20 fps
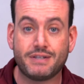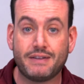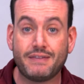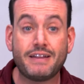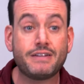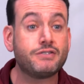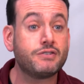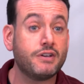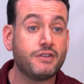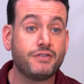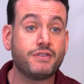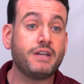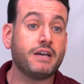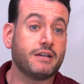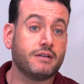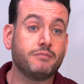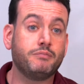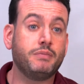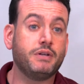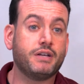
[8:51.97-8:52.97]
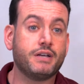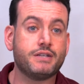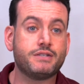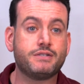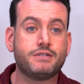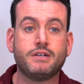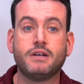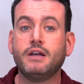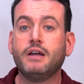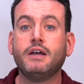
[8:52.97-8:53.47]
And that's a good thing
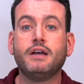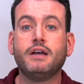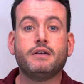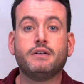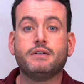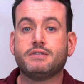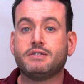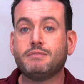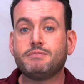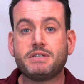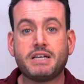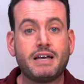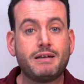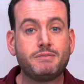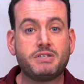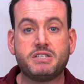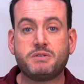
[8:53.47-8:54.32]
because sometimes